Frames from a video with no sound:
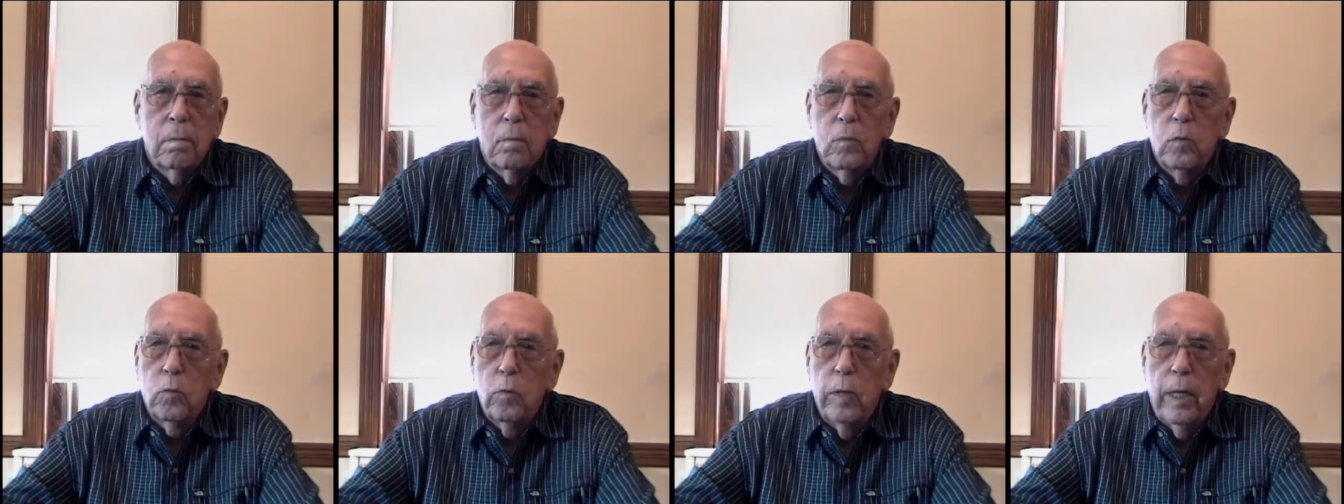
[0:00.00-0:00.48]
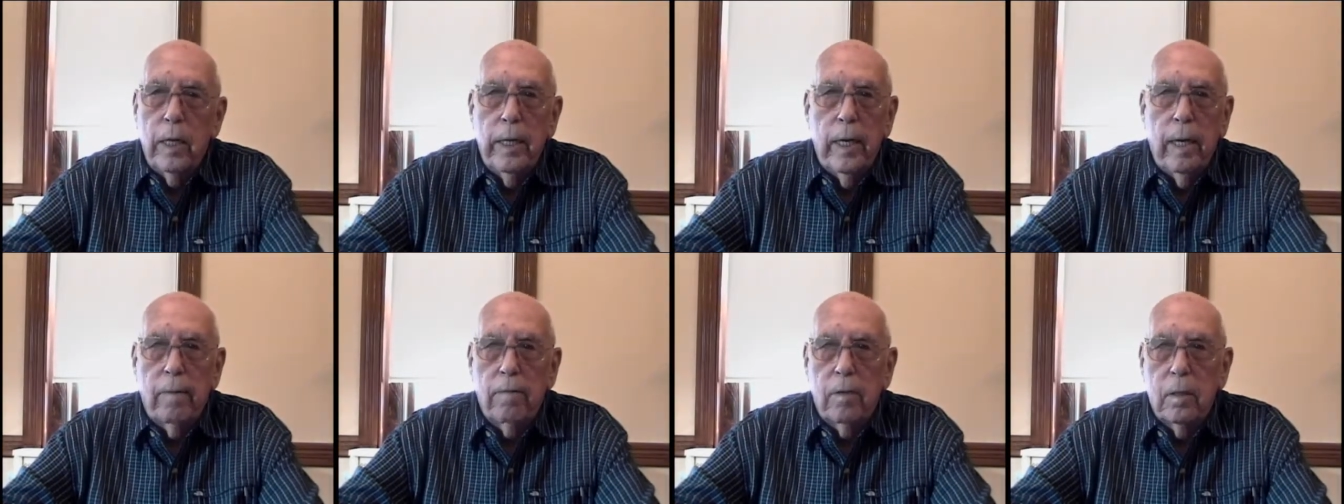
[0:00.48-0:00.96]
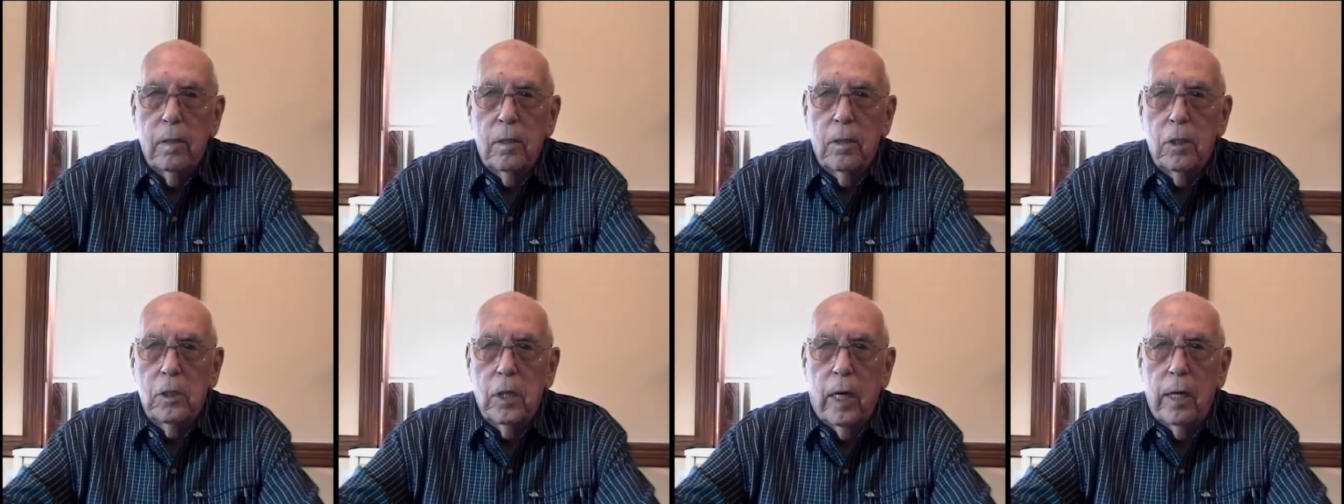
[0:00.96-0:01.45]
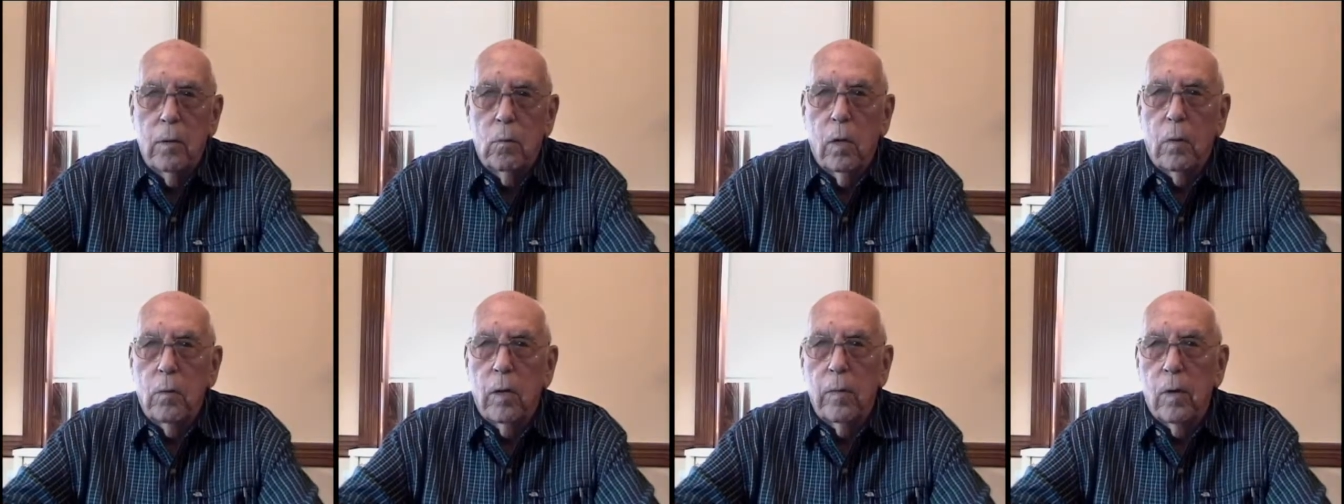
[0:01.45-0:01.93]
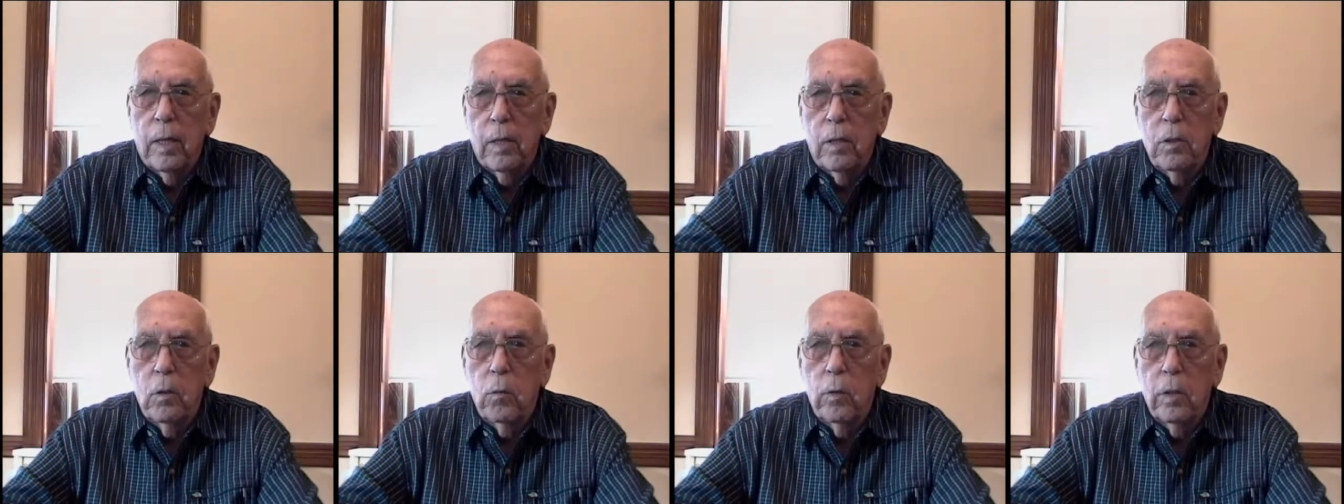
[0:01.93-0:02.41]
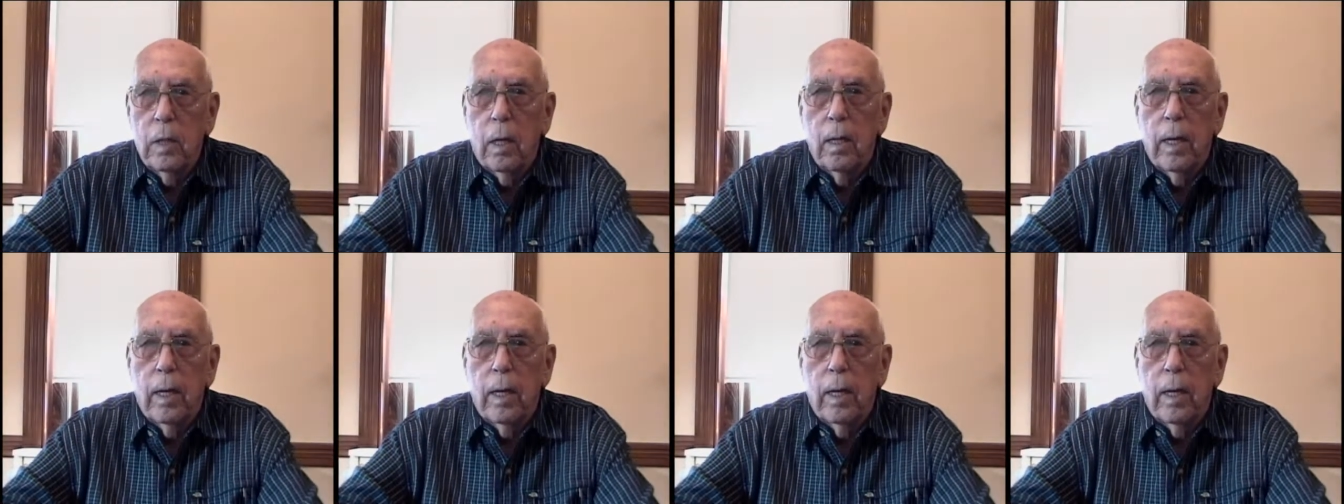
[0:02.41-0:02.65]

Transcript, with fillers: really haven't decided what we want to do with our